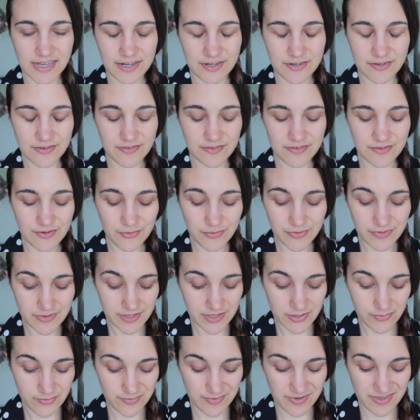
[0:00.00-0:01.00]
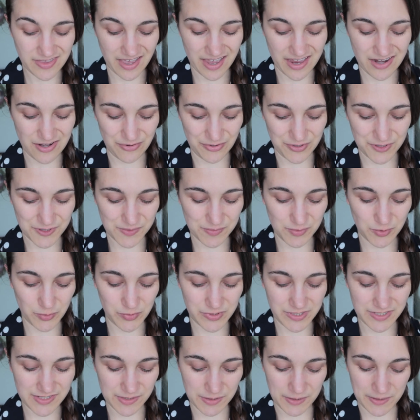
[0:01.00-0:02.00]
I don't think it would be that noticeable
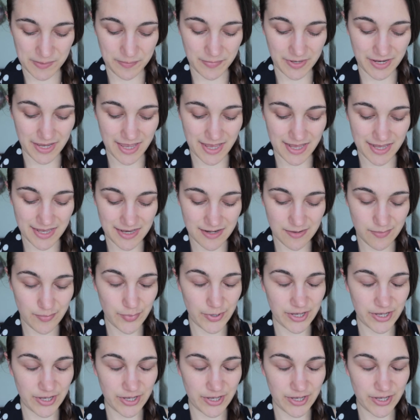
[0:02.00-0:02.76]
when it's on my head,